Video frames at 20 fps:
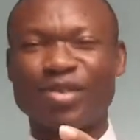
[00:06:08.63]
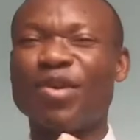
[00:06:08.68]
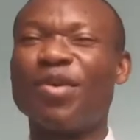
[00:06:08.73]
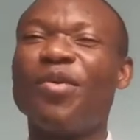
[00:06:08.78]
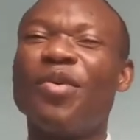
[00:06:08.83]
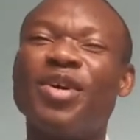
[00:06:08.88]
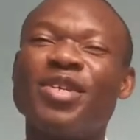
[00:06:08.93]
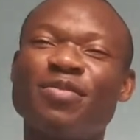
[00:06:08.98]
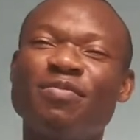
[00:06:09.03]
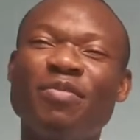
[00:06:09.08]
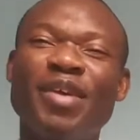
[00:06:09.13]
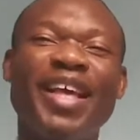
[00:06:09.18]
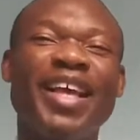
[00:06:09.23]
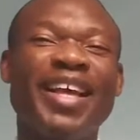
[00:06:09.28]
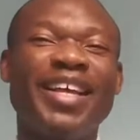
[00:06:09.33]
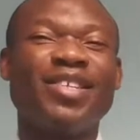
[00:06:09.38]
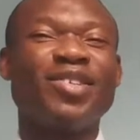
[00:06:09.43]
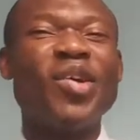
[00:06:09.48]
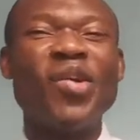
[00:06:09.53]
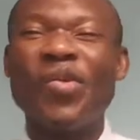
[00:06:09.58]
towards
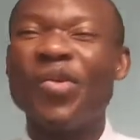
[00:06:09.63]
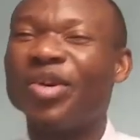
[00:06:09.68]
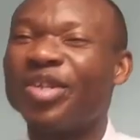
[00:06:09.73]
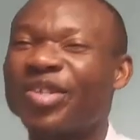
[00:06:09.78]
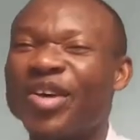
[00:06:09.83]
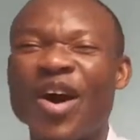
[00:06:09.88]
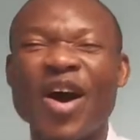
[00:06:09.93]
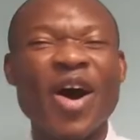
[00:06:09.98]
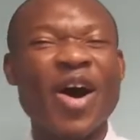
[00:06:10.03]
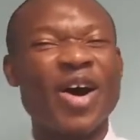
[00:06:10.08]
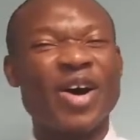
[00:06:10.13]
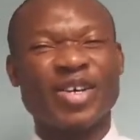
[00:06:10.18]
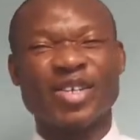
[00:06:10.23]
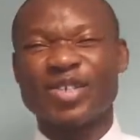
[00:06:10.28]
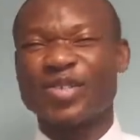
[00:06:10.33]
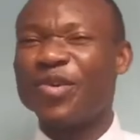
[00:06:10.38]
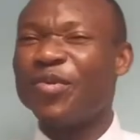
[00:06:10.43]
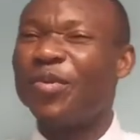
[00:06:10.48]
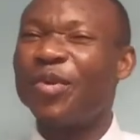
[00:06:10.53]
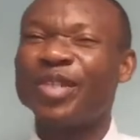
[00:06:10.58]
me, towards
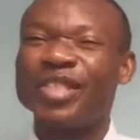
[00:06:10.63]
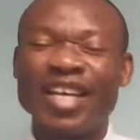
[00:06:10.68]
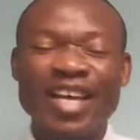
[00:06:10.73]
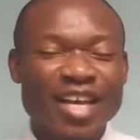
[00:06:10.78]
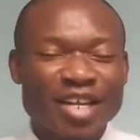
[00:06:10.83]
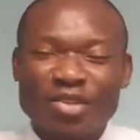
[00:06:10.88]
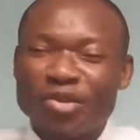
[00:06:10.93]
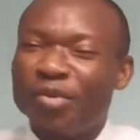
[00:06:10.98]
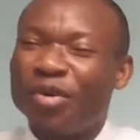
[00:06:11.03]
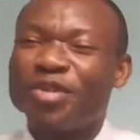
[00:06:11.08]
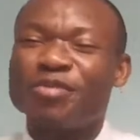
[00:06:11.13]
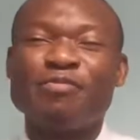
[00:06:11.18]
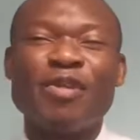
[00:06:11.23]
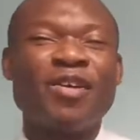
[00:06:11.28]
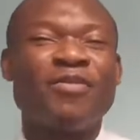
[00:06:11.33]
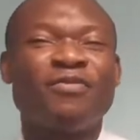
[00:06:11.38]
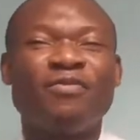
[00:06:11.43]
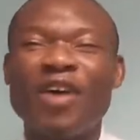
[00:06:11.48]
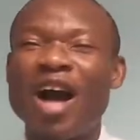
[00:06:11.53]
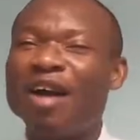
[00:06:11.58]
us, towards towards
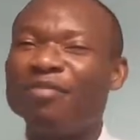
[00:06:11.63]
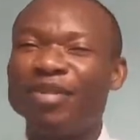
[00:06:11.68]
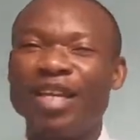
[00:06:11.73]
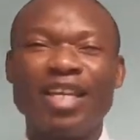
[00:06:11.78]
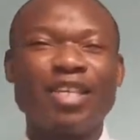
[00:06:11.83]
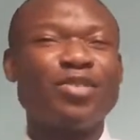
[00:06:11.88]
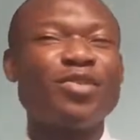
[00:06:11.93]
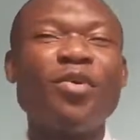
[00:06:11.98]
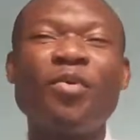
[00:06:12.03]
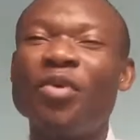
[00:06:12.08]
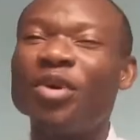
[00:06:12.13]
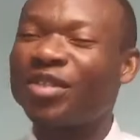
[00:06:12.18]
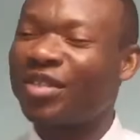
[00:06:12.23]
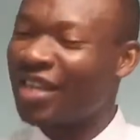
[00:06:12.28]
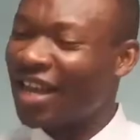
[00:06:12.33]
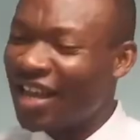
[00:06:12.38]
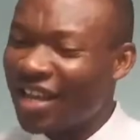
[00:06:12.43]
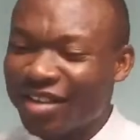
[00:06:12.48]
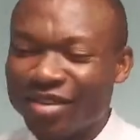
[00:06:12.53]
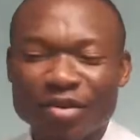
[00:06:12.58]
my family,
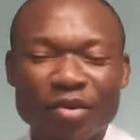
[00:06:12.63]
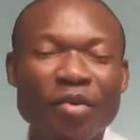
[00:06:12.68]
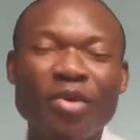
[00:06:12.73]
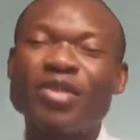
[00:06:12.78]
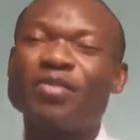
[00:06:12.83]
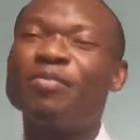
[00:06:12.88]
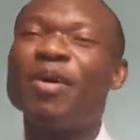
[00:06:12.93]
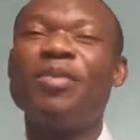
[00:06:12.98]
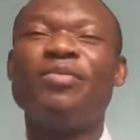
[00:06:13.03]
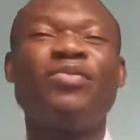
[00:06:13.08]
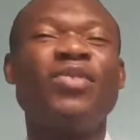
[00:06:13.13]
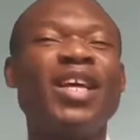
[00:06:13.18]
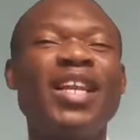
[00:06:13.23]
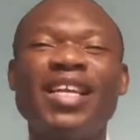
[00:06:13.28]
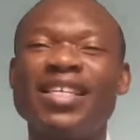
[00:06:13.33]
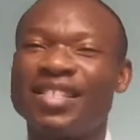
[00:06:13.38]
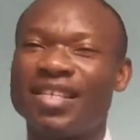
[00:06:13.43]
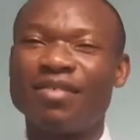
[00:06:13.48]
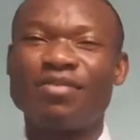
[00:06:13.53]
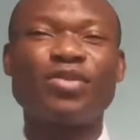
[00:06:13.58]
towards towards my
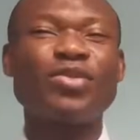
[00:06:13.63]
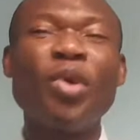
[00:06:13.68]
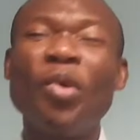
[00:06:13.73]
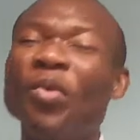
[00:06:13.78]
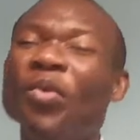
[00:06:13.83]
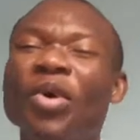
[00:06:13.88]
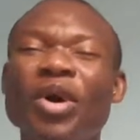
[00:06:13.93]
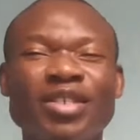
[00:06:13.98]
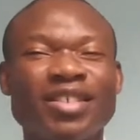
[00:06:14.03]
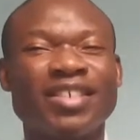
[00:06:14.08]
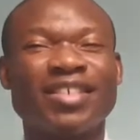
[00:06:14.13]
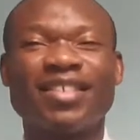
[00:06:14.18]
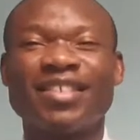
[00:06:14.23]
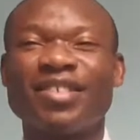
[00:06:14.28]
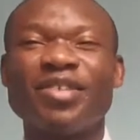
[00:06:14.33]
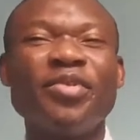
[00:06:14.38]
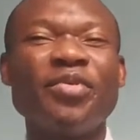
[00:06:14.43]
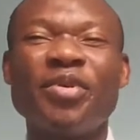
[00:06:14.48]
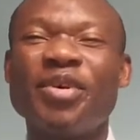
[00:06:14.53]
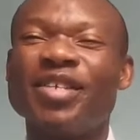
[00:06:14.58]
relatives, towards
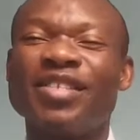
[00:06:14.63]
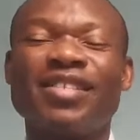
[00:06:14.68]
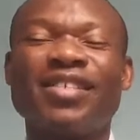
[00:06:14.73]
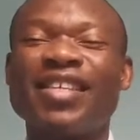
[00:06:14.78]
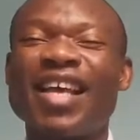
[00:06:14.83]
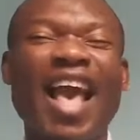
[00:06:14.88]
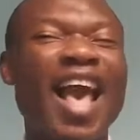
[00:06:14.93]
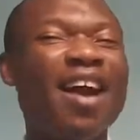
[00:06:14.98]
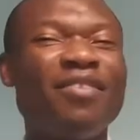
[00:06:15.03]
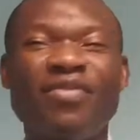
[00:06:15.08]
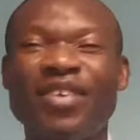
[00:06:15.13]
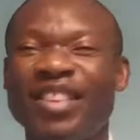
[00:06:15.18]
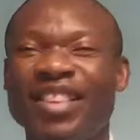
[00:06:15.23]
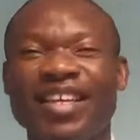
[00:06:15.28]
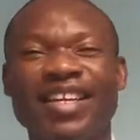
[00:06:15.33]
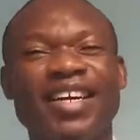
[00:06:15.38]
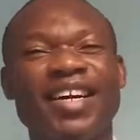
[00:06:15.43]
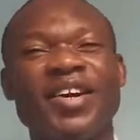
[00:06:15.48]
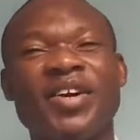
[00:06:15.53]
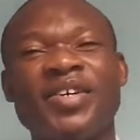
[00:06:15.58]
towards
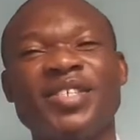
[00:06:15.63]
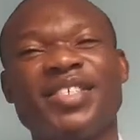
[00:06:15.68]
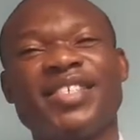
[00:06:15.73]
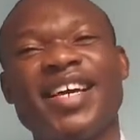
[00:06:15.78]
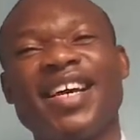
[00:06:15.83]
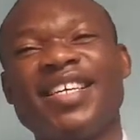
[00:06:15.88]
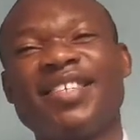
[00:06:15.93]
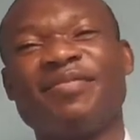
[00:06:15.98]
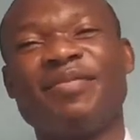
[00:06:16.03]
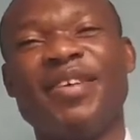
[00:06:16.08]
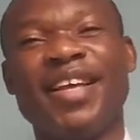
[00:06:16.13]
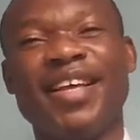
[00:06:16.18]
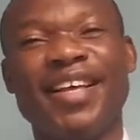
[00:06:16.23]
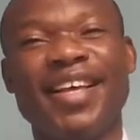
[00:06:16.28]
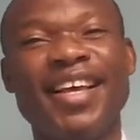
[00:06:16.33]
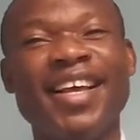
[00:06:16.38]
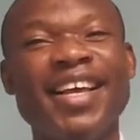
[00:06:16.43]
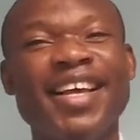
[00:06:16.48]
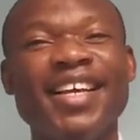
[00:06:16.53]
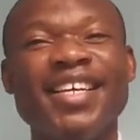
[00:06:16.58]
everything that concerns me.
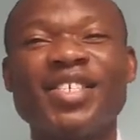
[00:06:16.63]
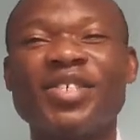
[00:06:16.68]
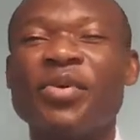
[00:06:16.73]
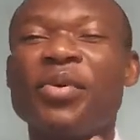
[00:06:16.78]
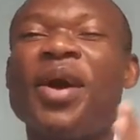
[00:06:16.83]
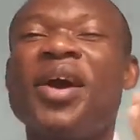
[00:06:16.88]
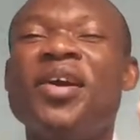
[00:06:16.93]
So